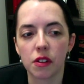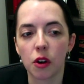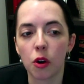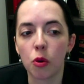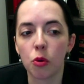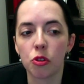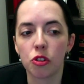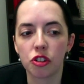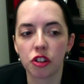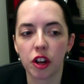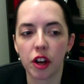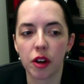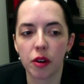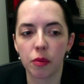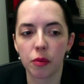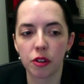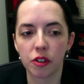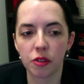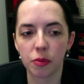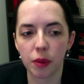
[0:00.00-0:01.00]
OSHA,
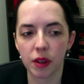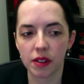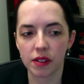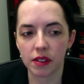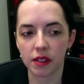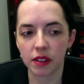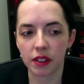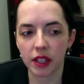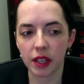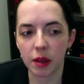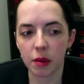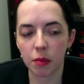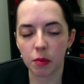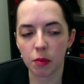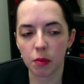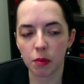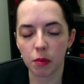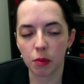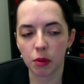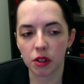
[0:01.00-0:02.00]
which basically
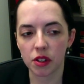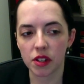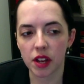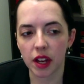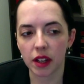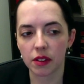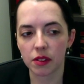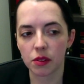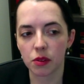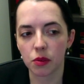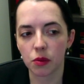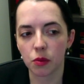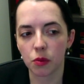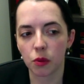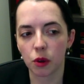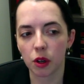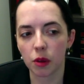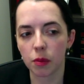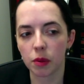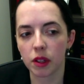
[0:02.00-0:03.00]
protects
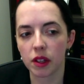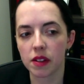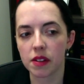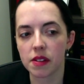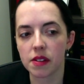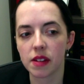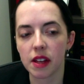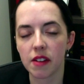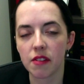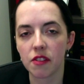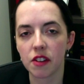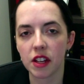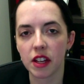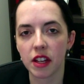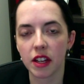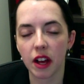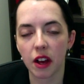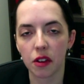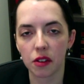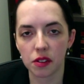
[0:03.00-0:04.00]
workplace safety
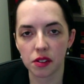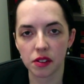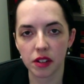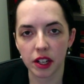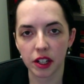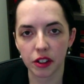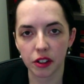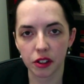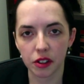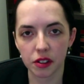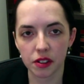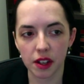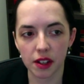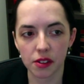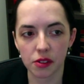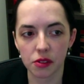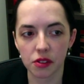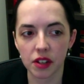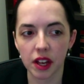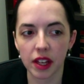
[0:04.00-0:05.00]
and health standards,
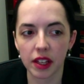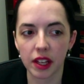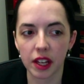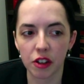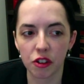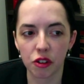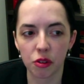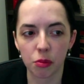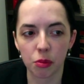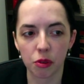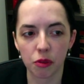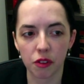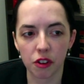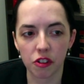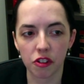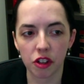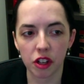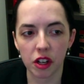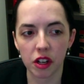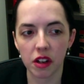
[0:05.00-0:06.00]
has a retaliation
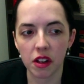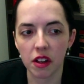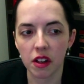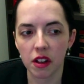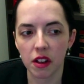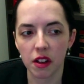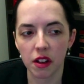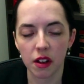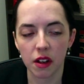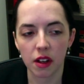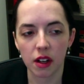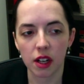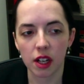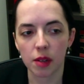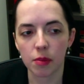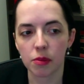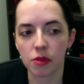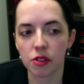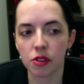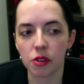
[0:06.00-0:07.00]
provision.
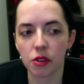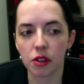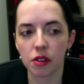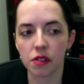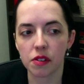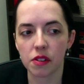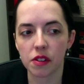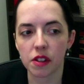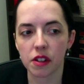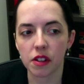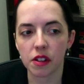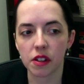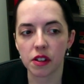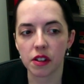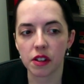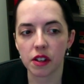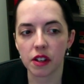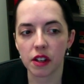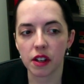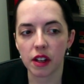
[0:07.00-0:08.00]
So does
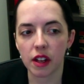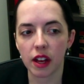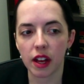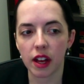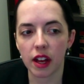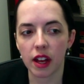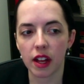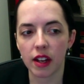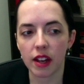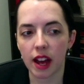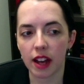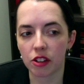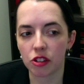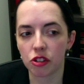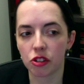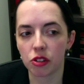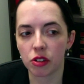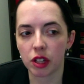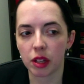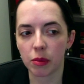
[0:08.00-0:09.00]
the
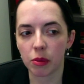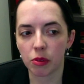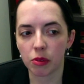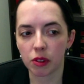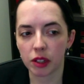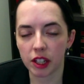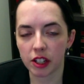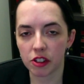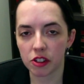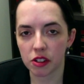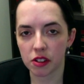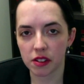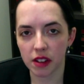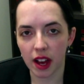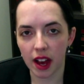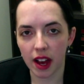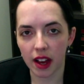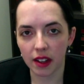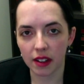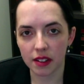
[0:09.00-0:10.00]
National Labor Relations
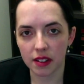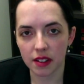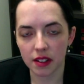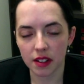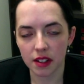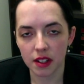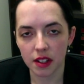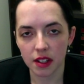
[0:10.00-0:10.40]
Act.